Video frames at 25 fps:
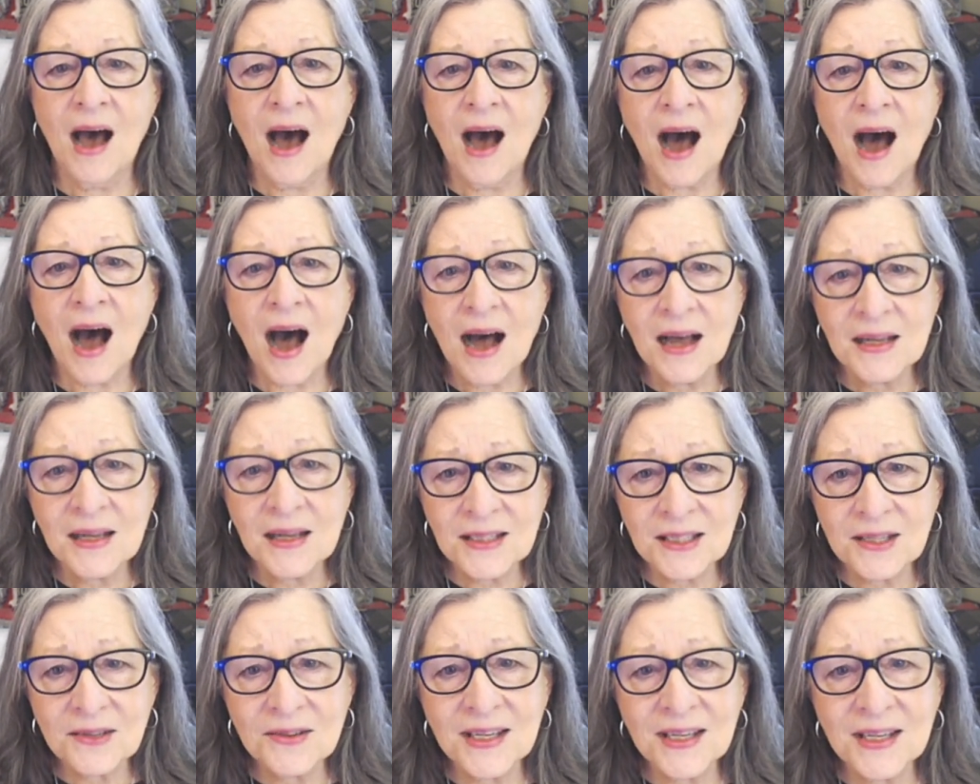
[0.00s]

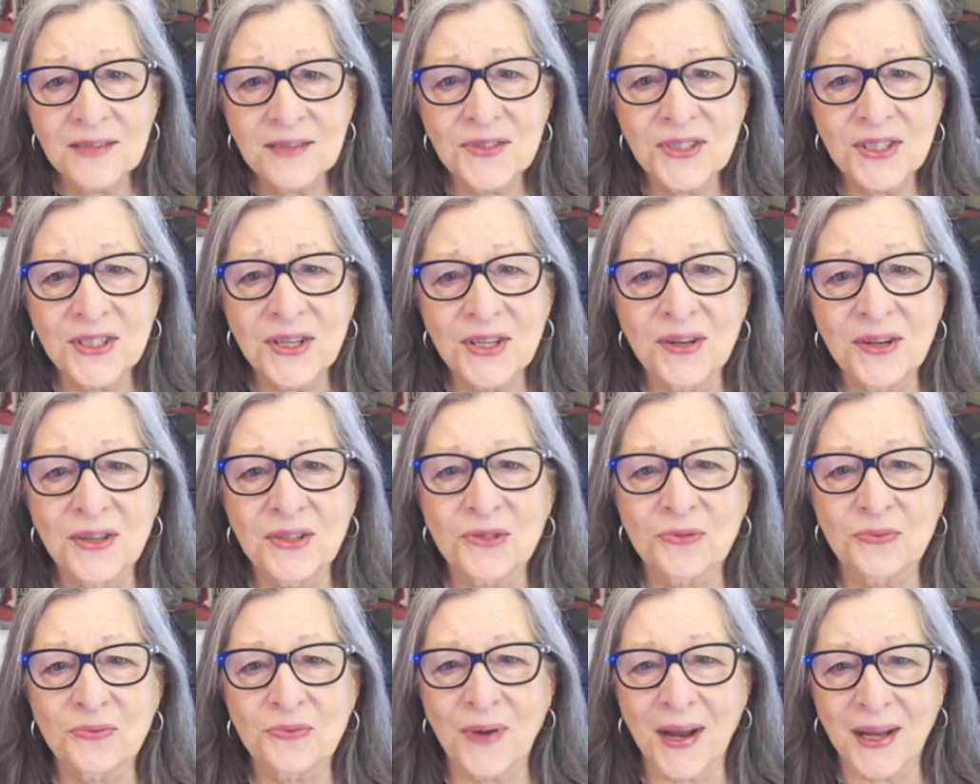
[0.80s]
Also give
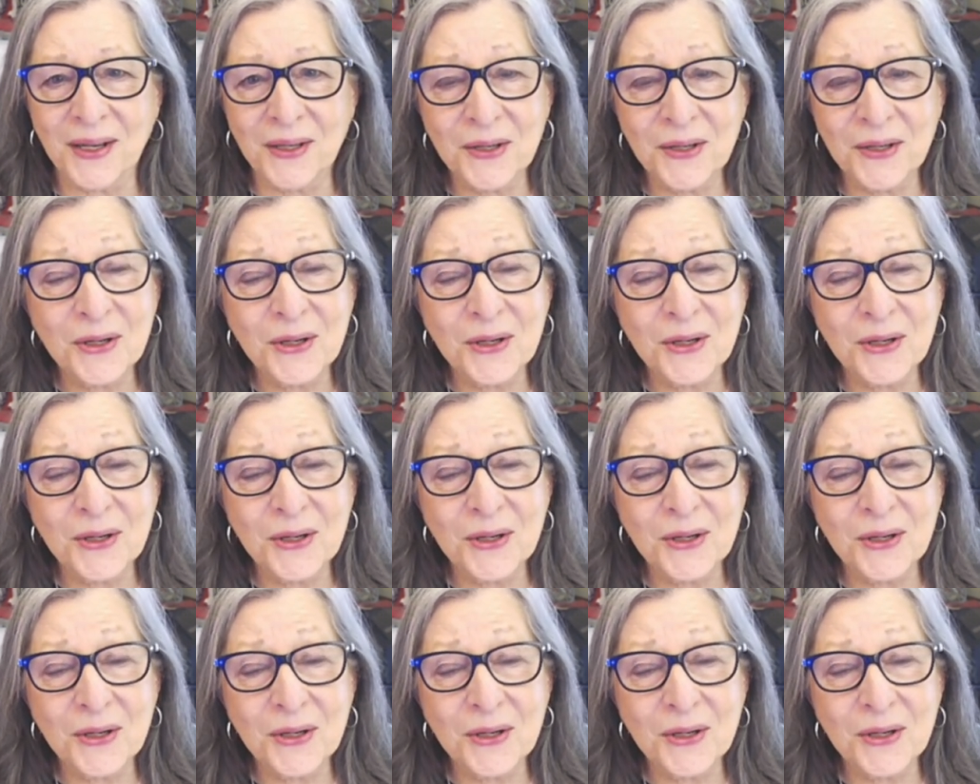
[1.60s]
students regular